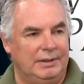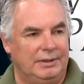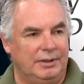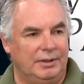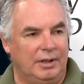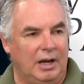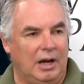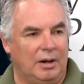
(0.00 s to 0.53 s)

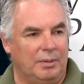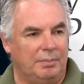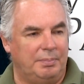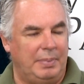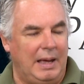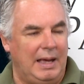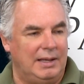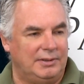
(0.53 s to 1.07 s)
our
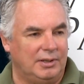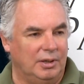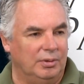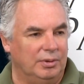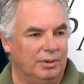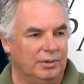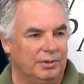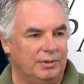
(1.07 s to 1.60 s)
pass
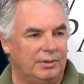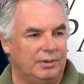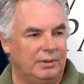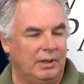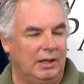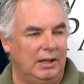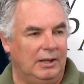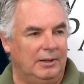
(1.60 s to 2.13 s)
holders
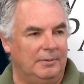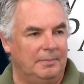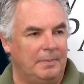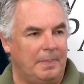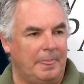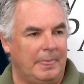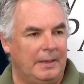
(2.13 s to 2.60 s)
to